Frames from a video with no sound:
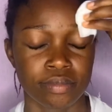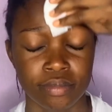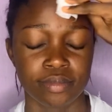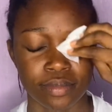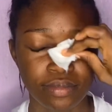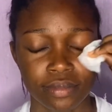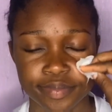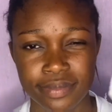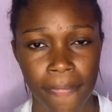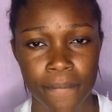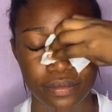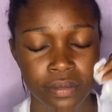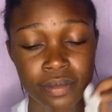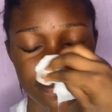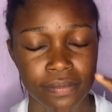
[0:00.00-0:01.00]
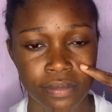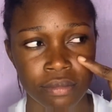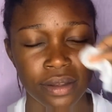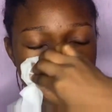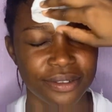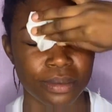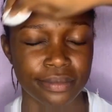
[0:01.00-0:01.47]
I just apply a little bit
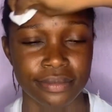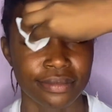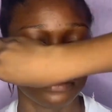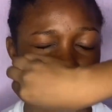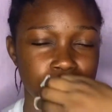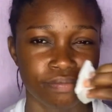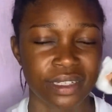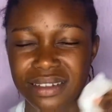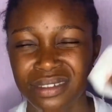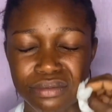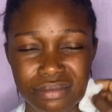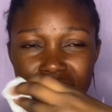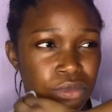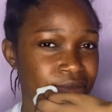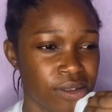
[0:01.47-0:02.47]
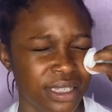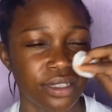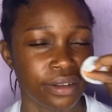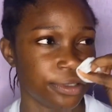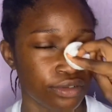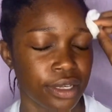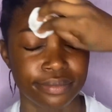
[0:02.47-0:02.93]
to wipes, and then I just use it
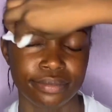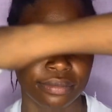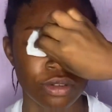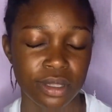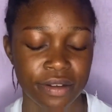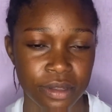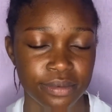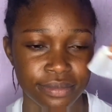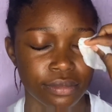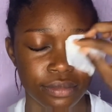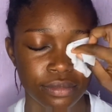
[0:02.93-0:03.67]
to swipe through the